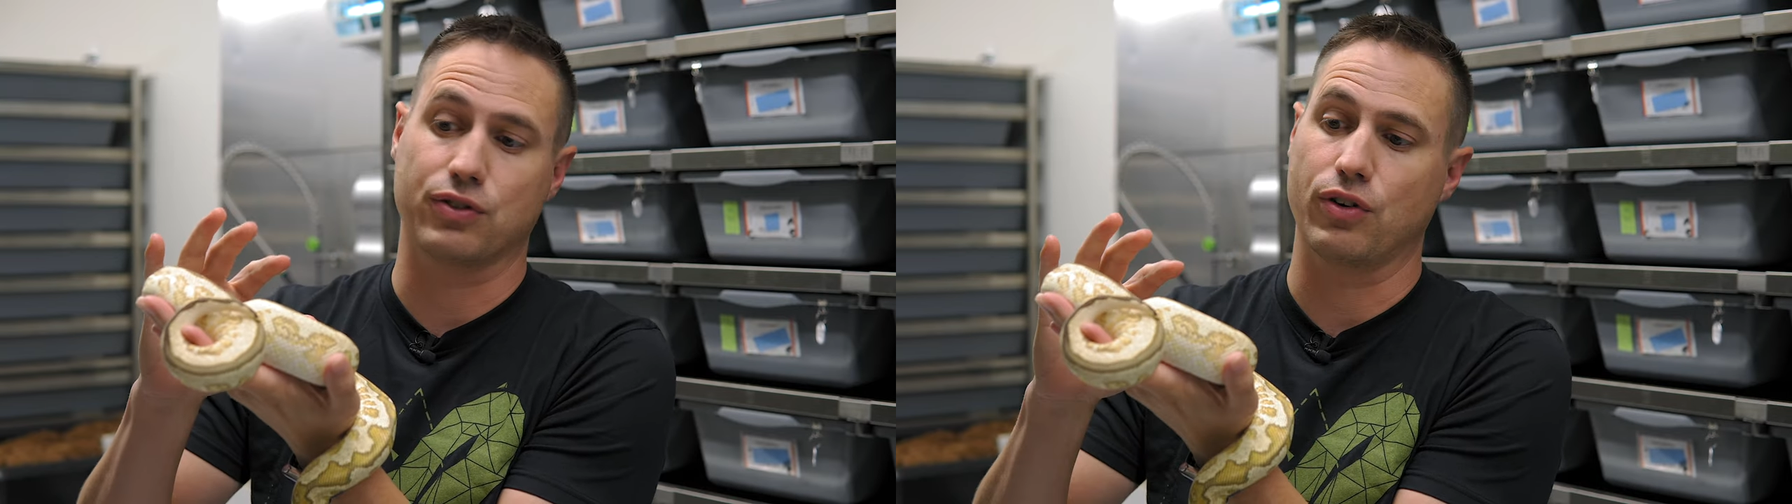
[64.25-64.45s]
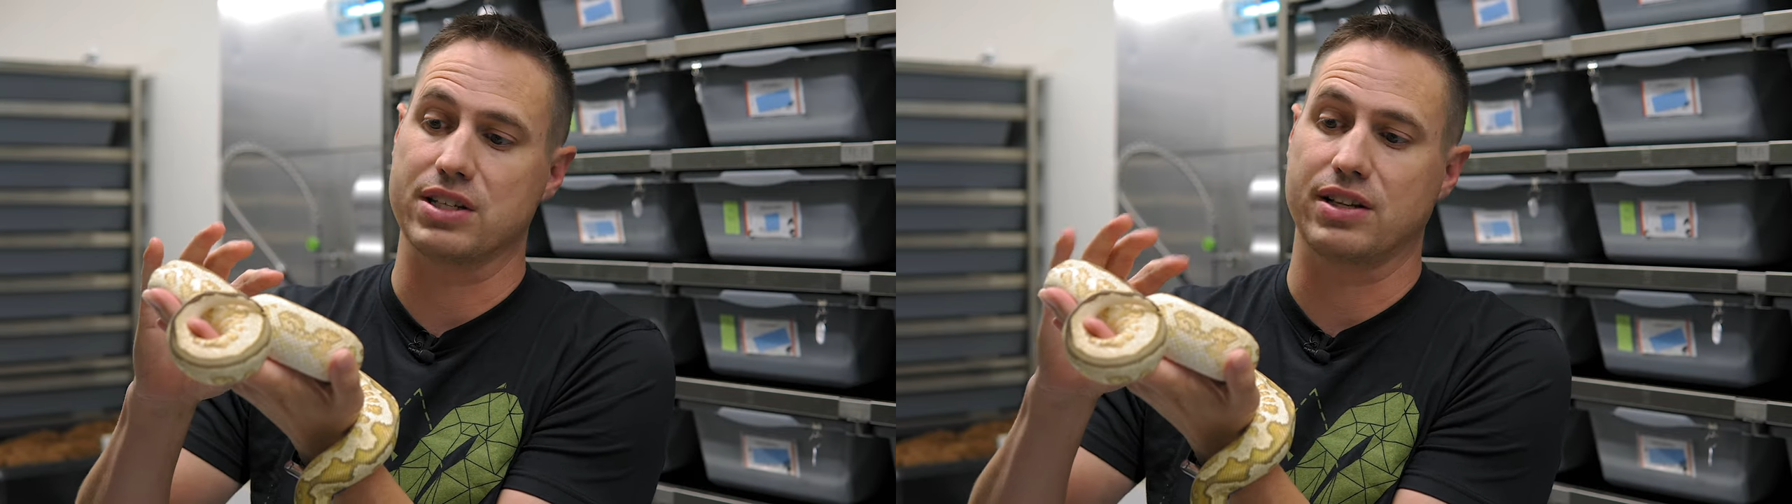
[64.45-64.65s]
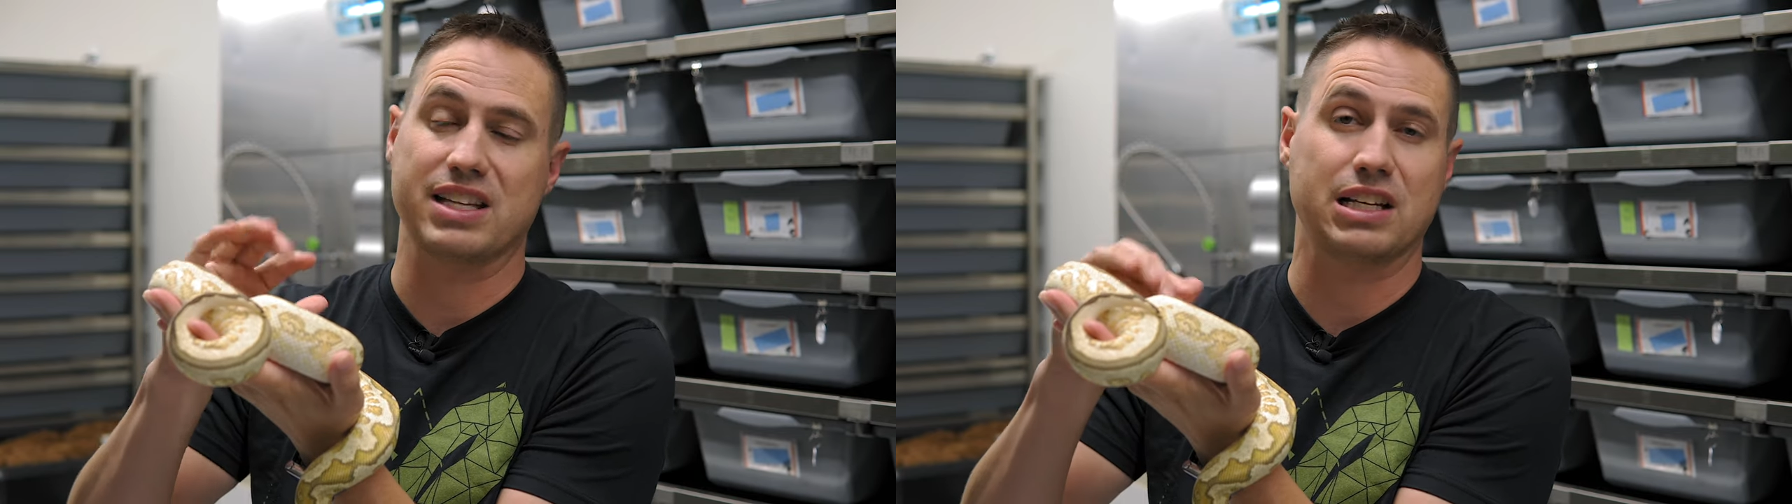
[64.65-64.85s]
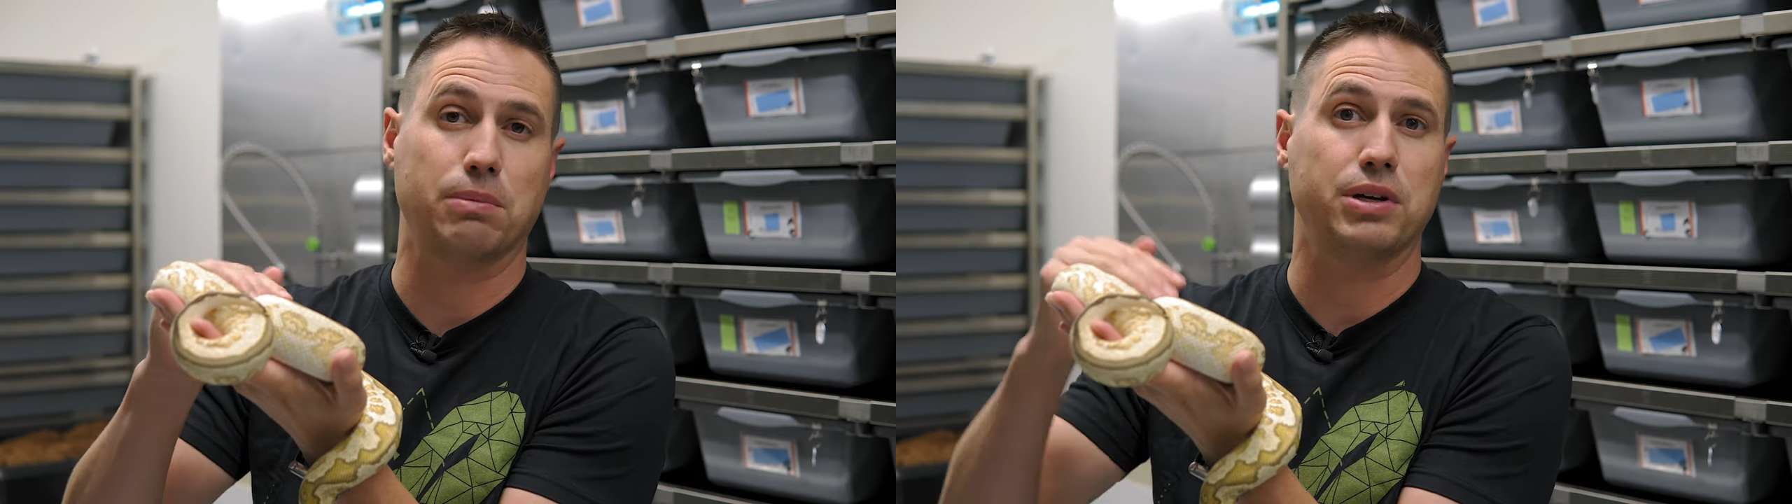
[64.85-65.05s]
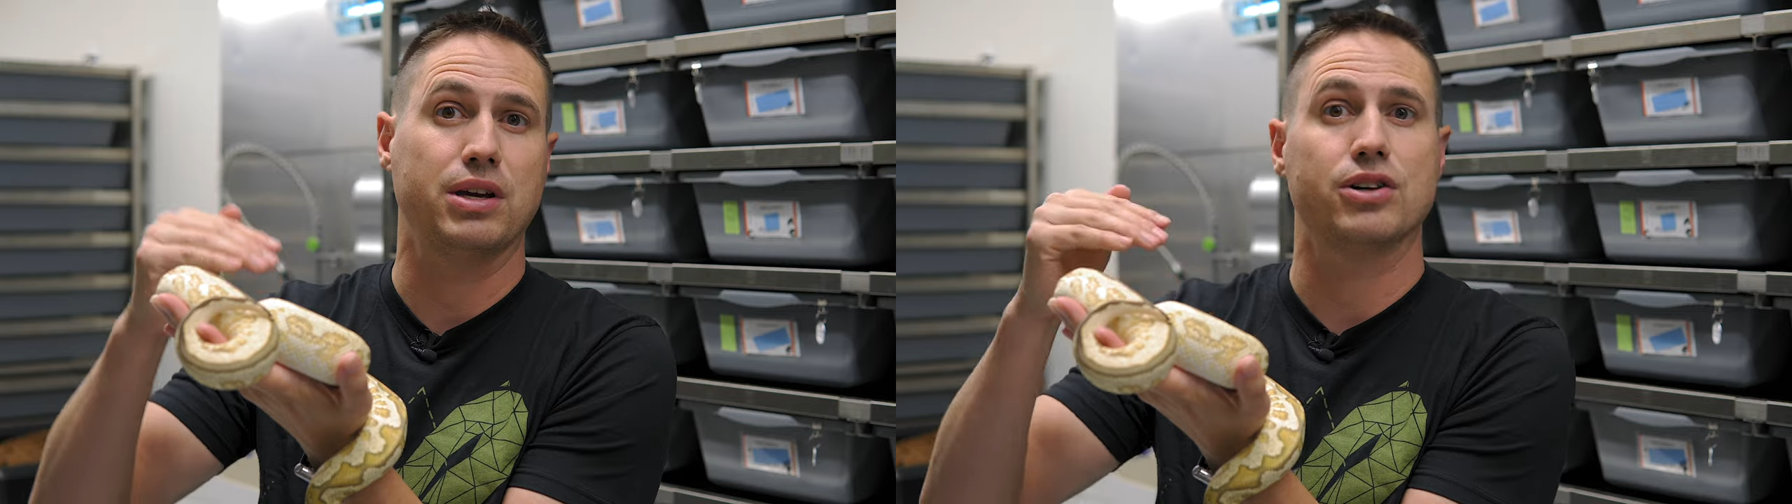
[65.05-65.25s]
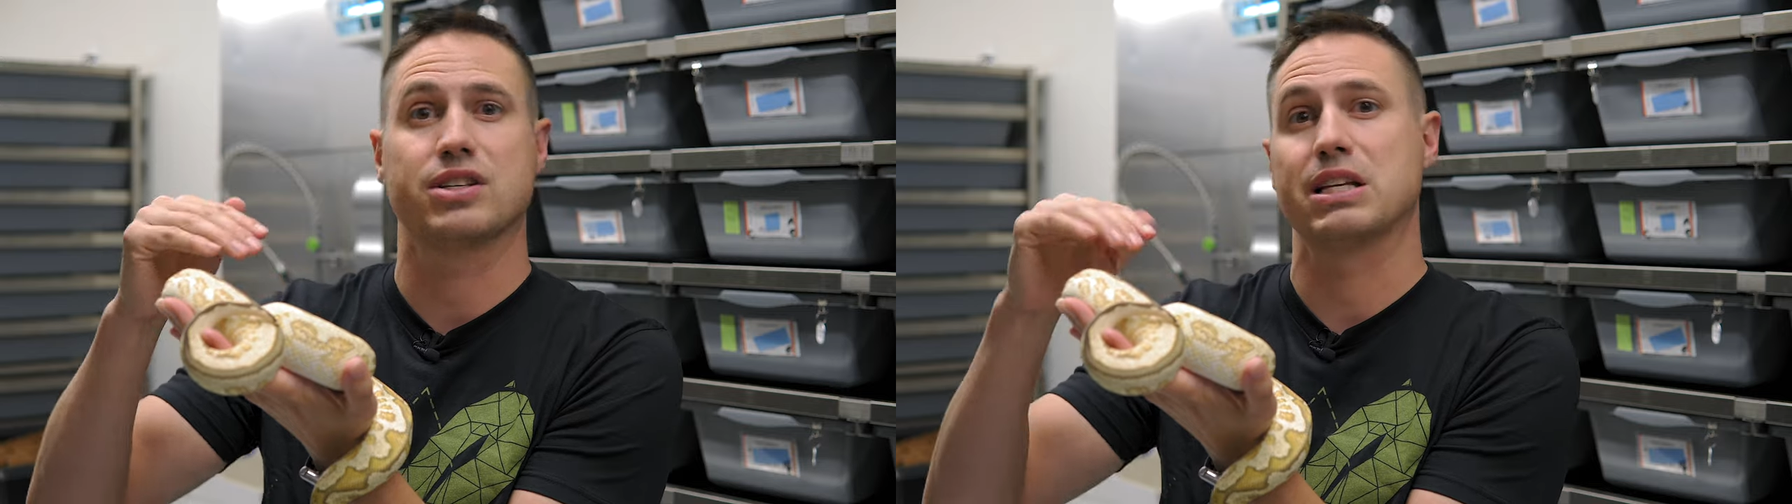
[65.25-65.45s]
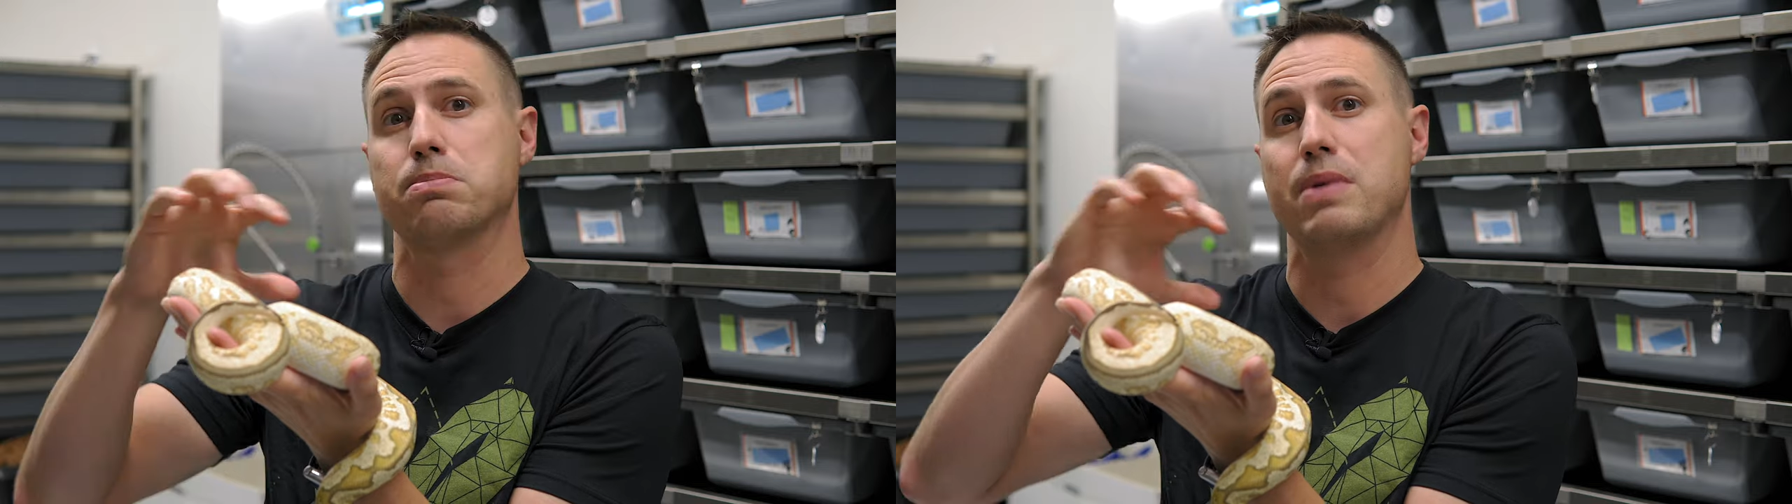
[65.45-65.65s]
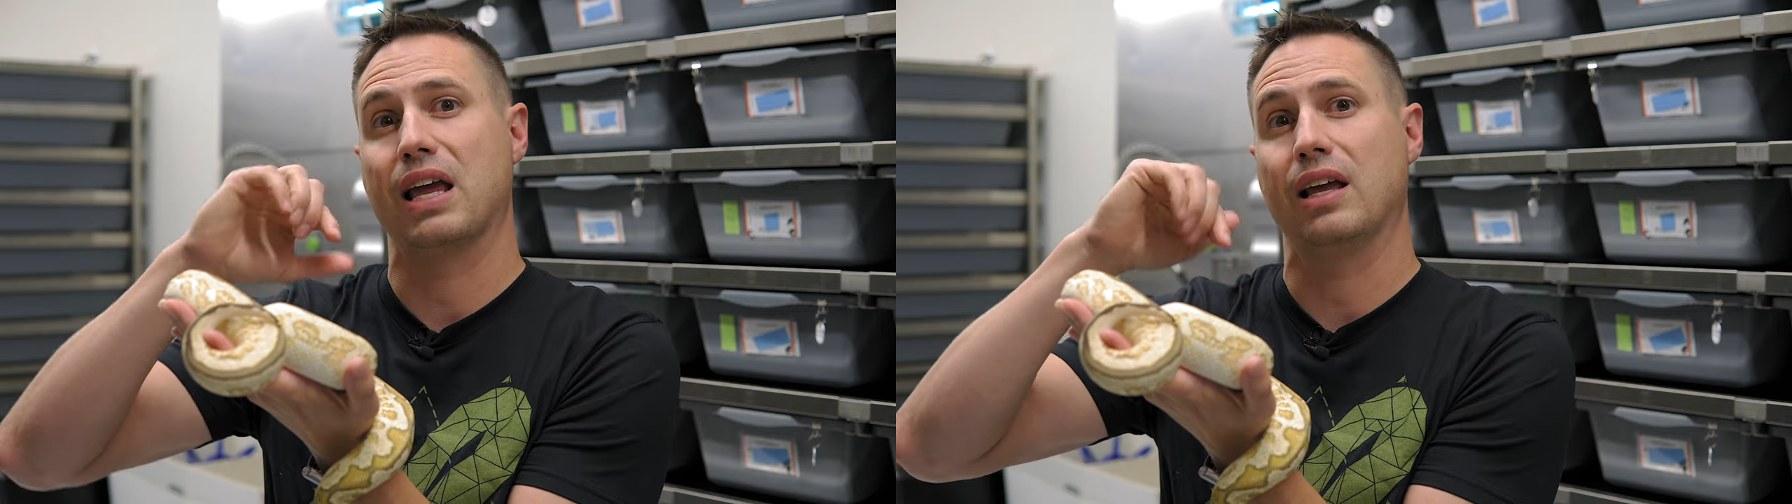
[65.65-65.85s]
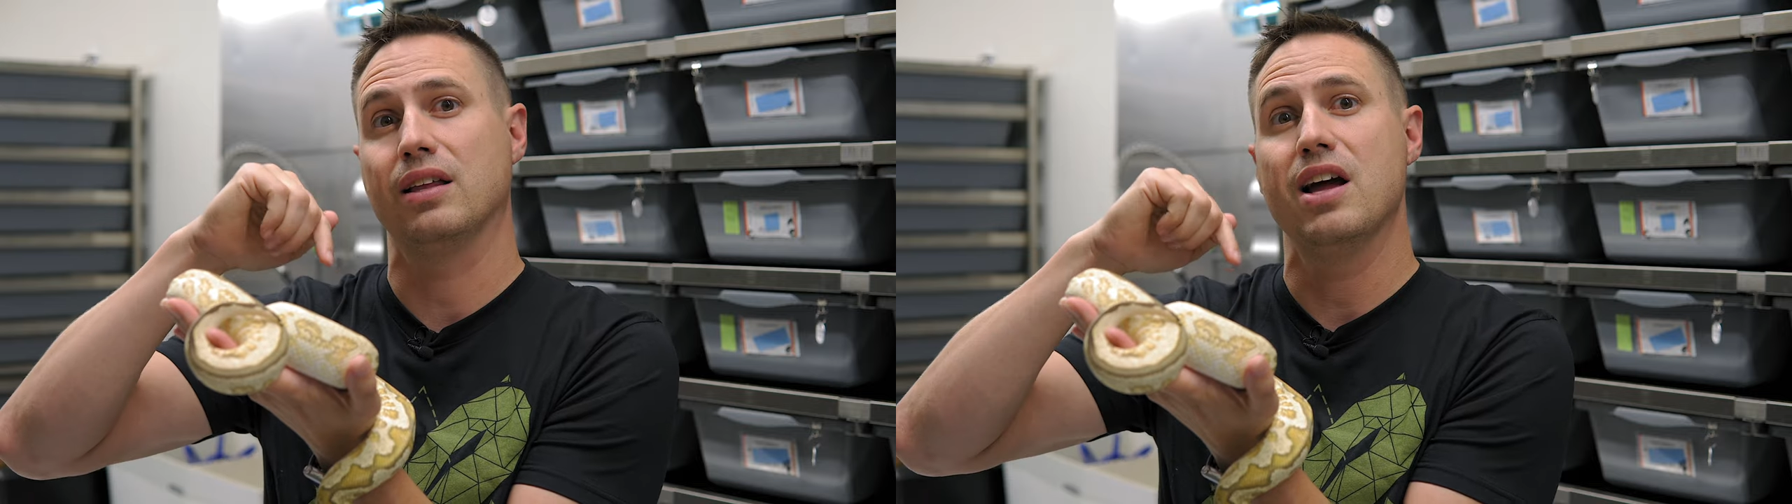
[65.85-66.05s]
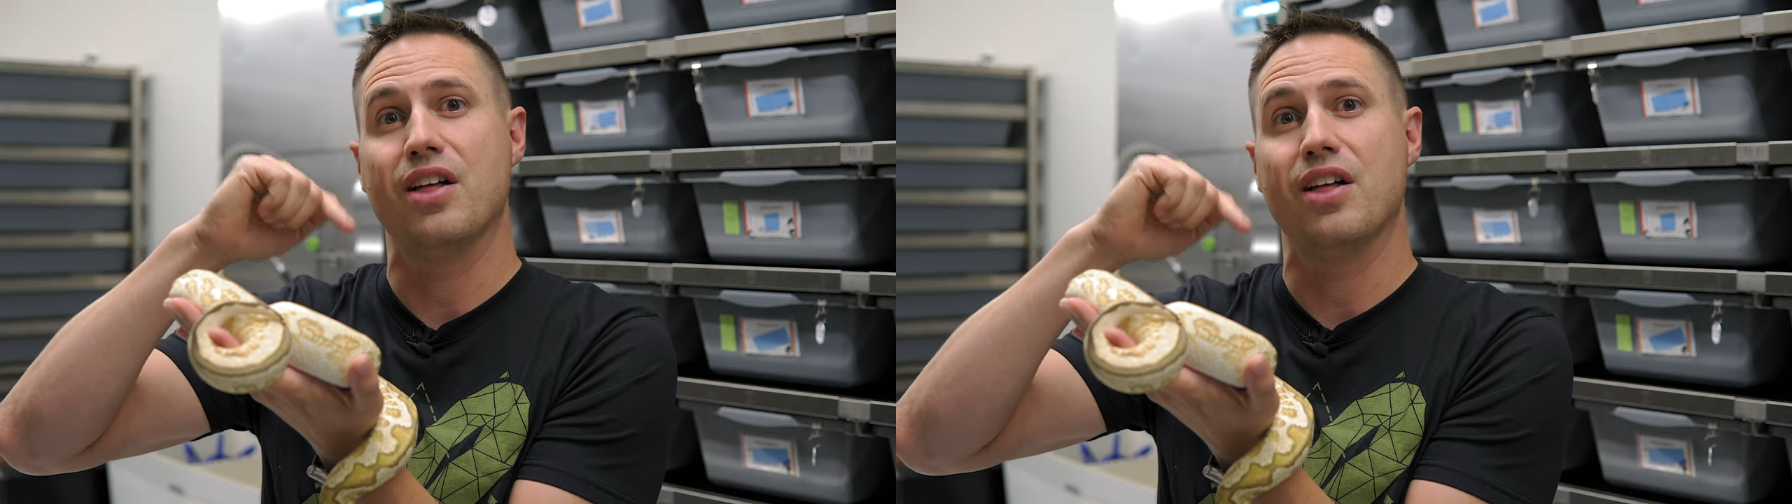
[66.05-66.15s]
for us the last couple years, is making